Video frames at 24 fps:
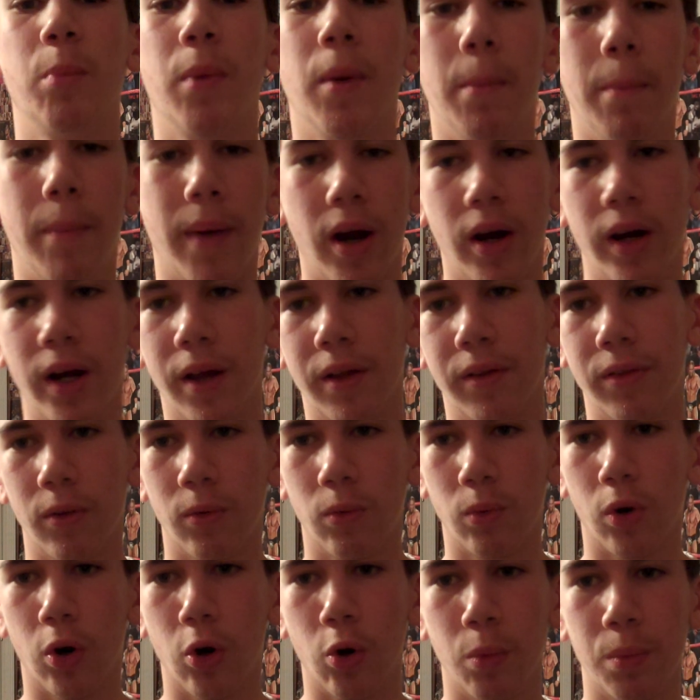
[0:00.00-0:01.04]
a bear got
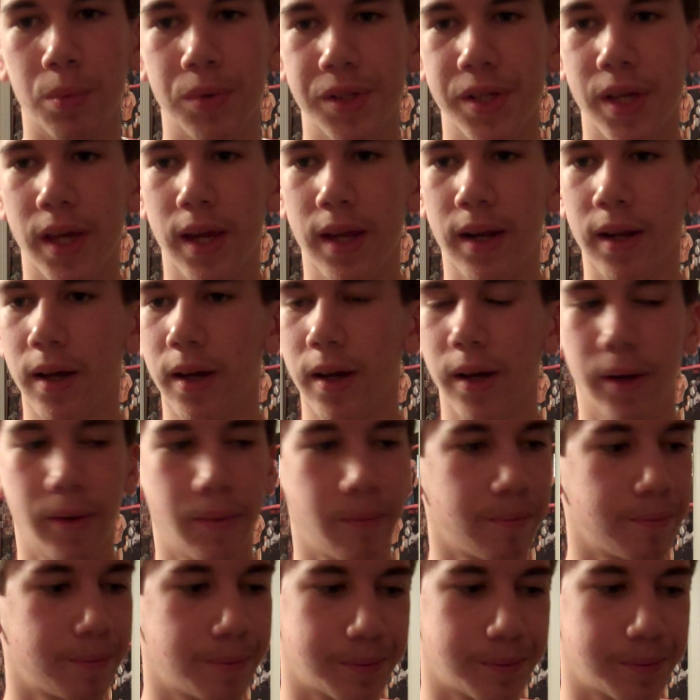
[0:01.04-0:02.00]
the ropes, and uh,